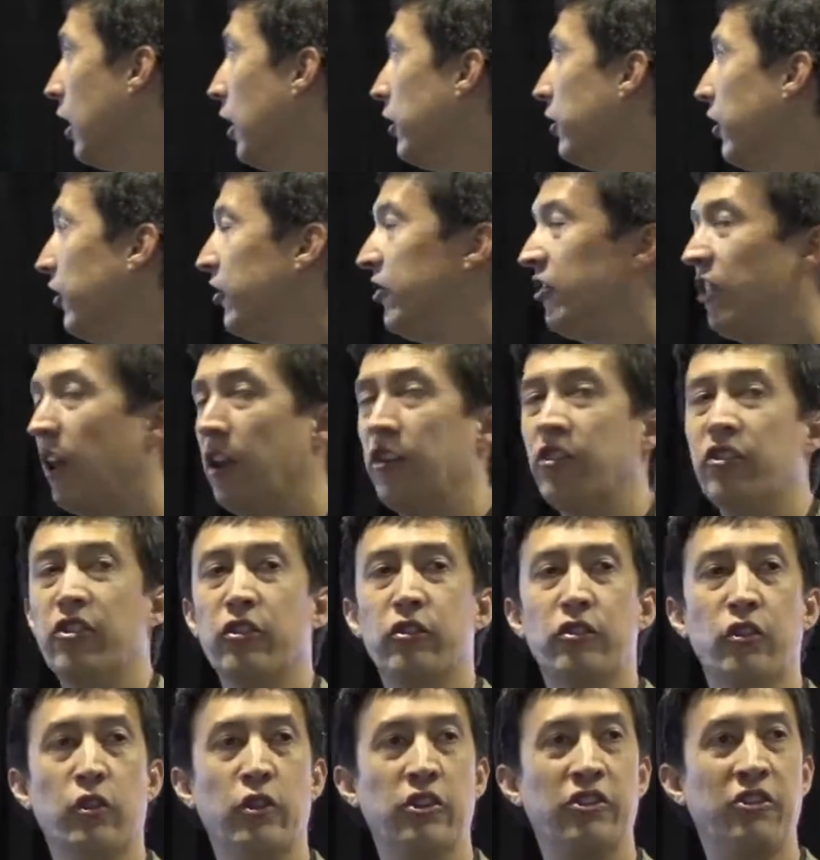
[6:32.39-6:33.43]
The
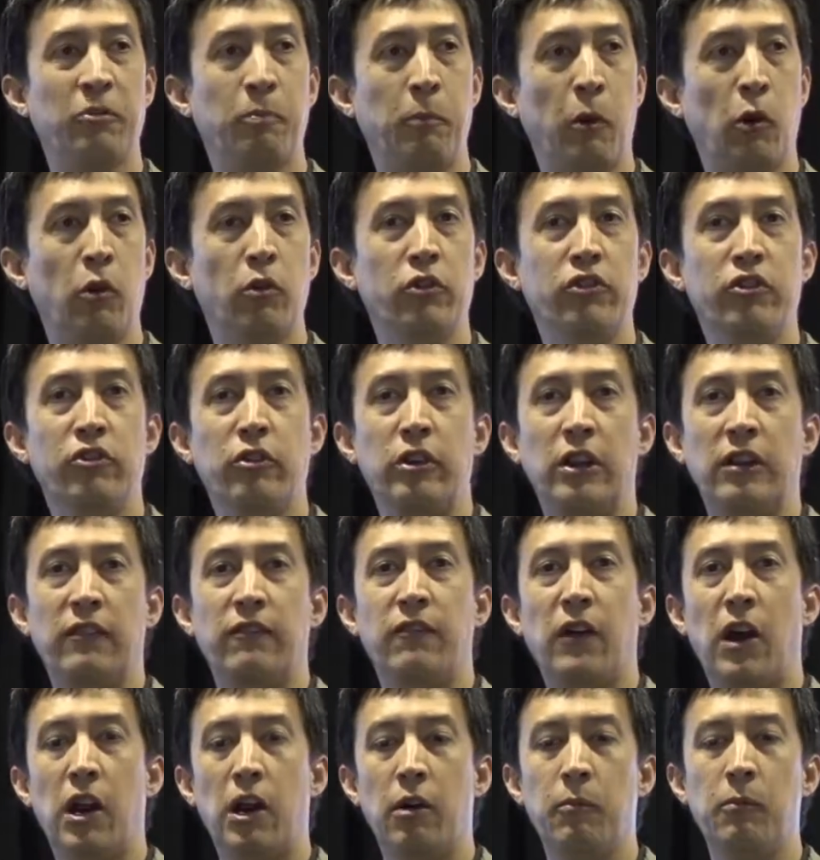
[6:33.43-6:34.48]
sensors are exposed to the
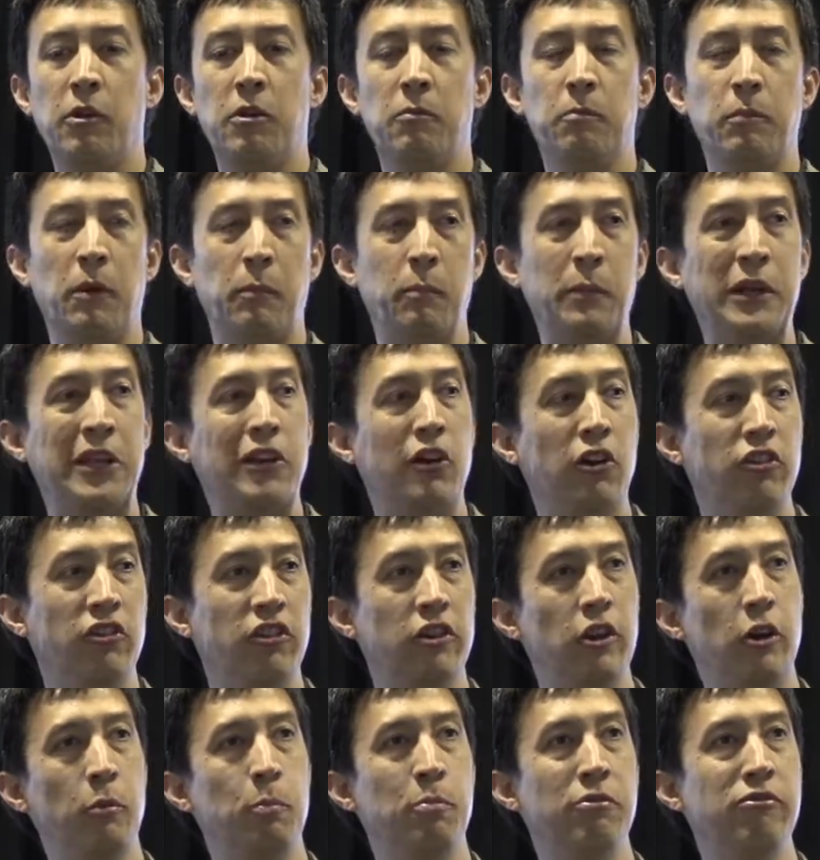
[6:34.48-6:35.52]
environment, but because
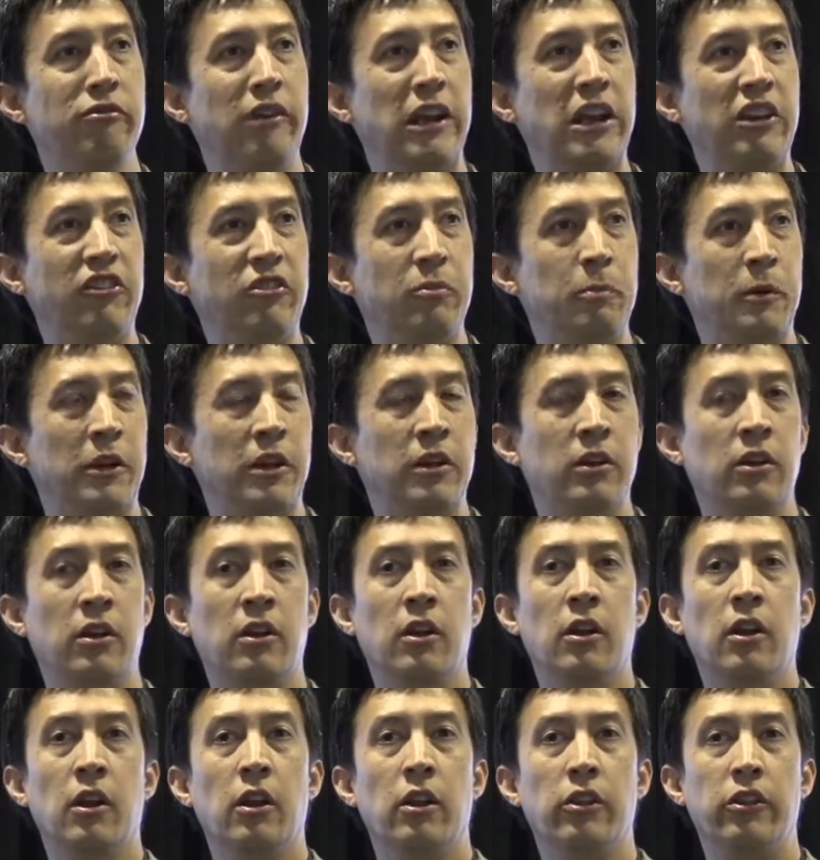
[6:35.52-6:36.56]
of their placement,
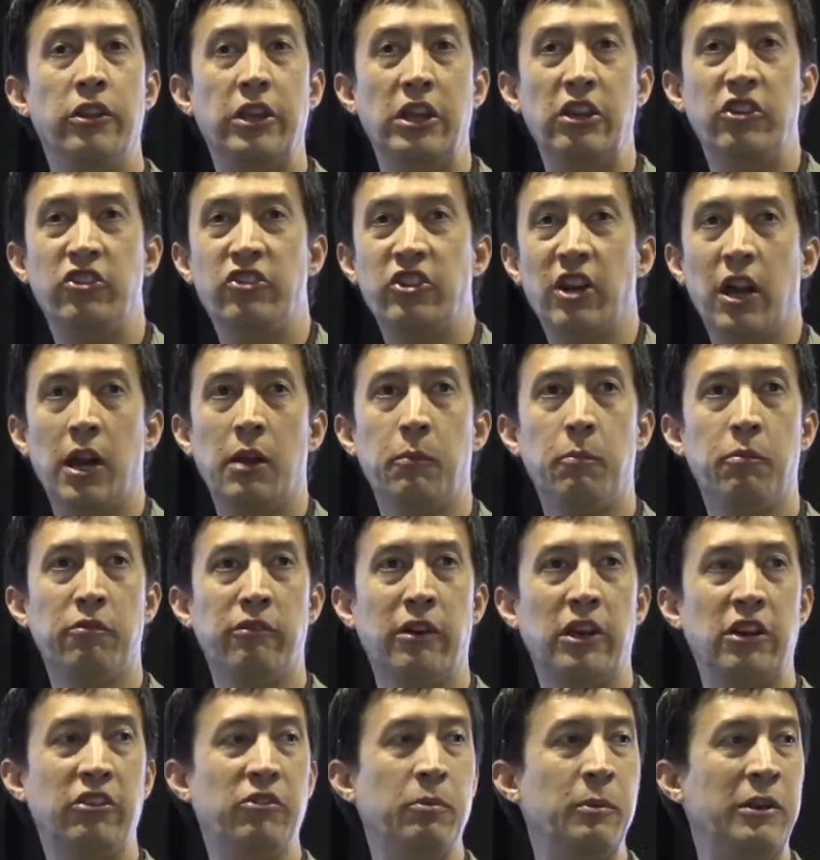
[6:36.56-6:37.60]
the shot
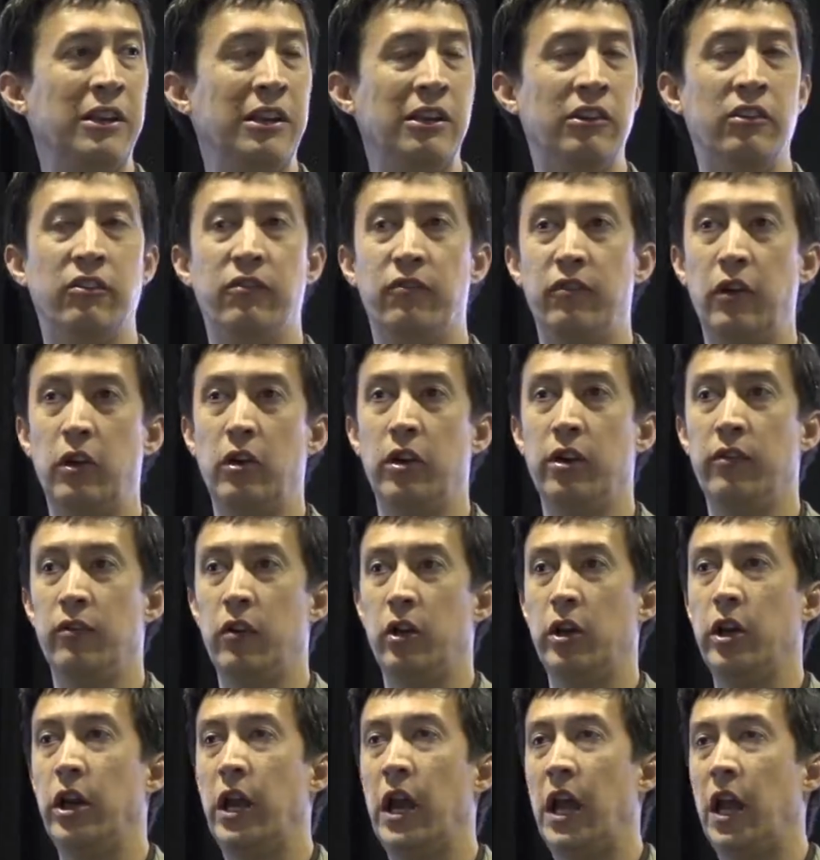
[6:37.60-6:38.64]
placement is very,
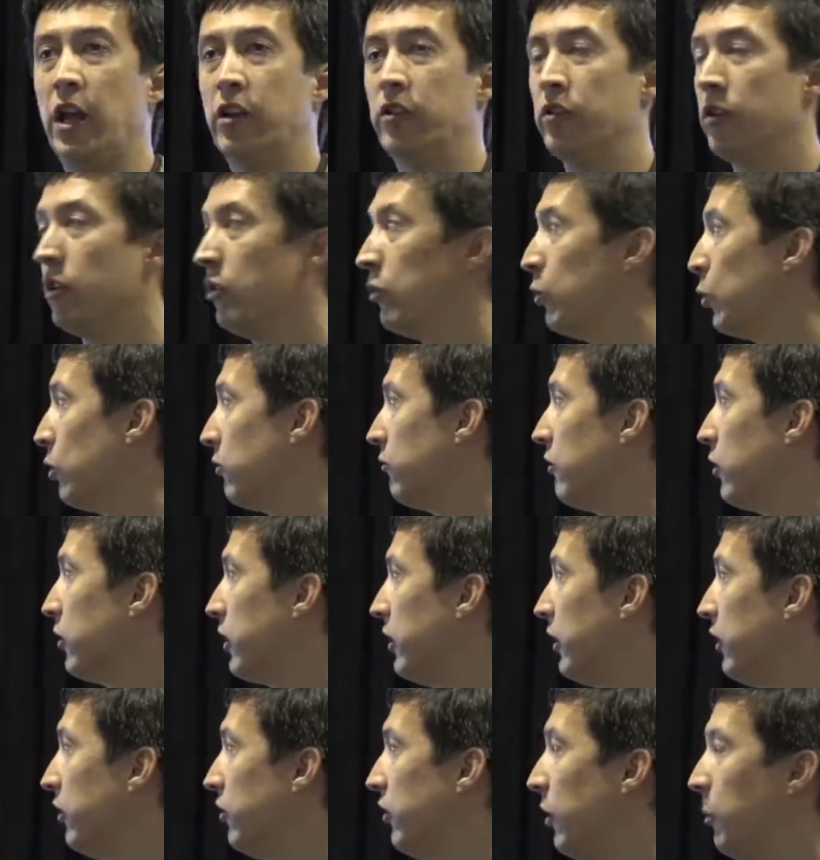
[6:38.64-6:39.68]
very accurate. We're
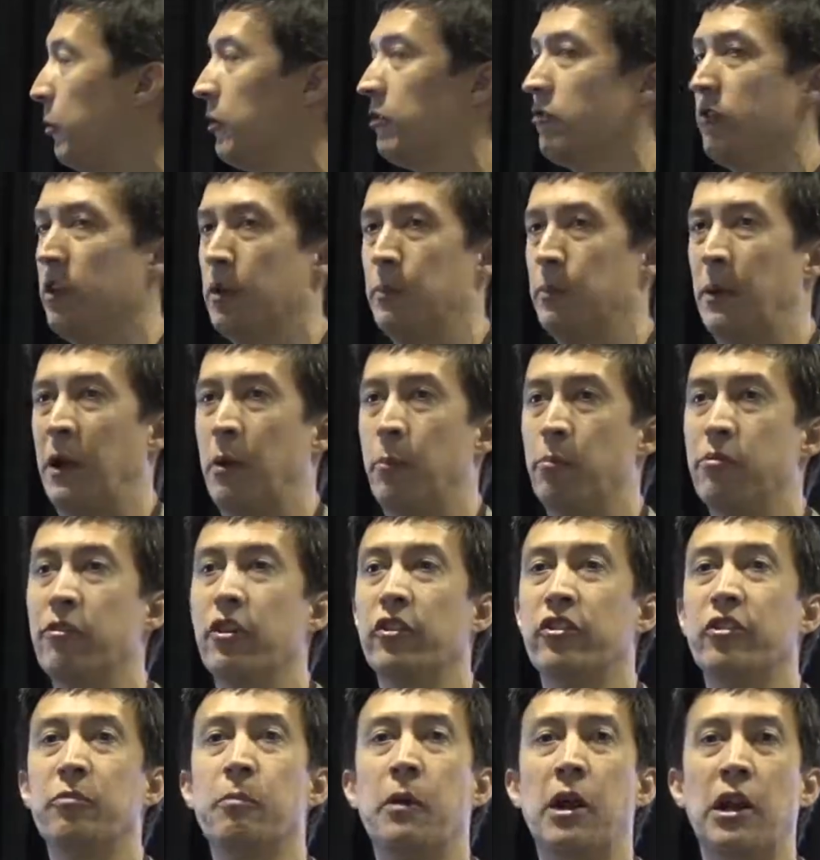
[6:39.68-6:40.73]
looking typically about
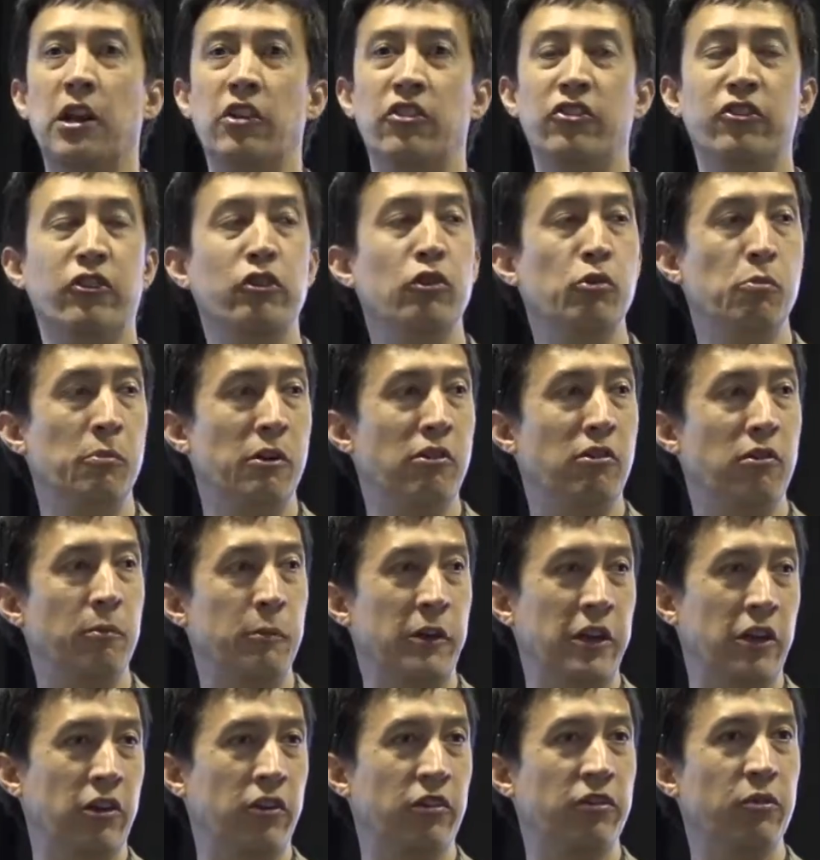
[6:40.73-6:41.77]
plus or minus 2
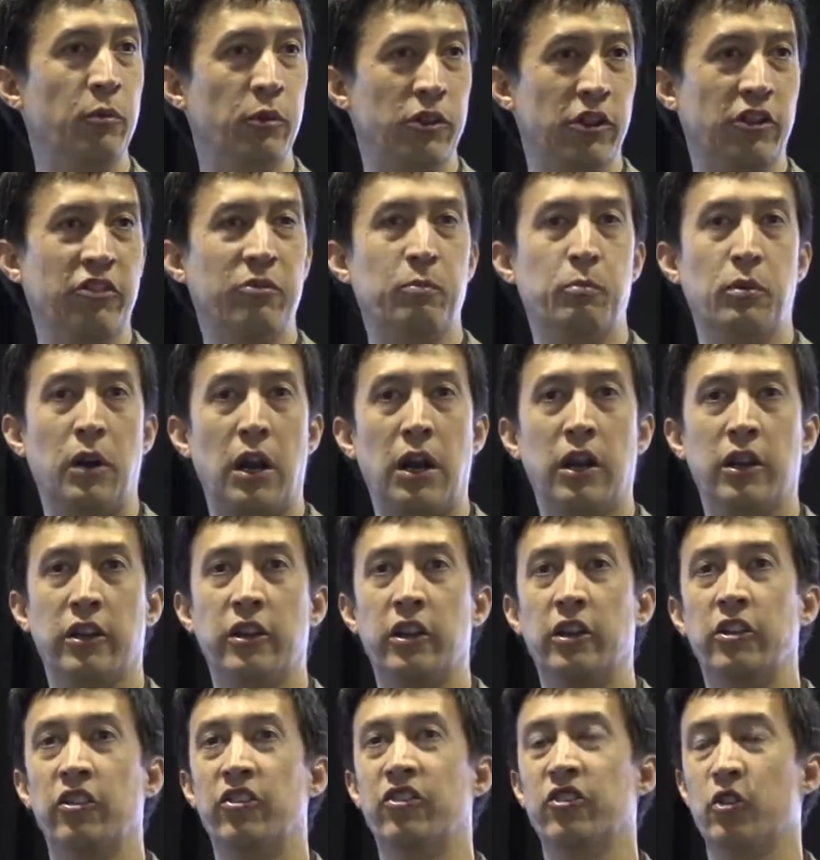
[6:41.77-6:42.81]
millimeters with this product
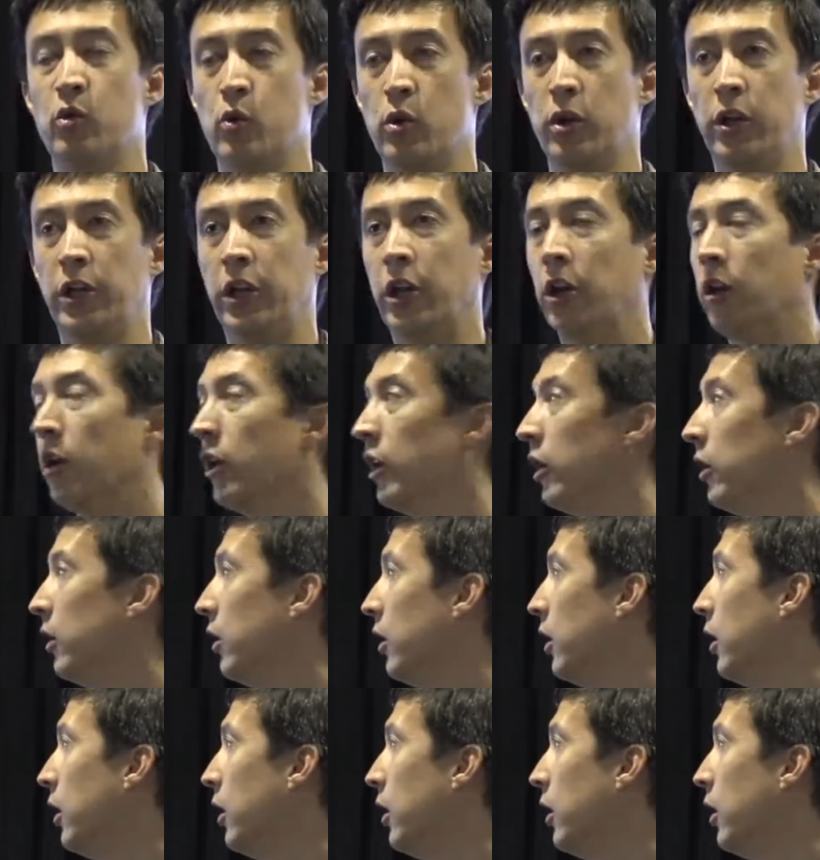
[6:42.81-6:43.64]
in the scoring area.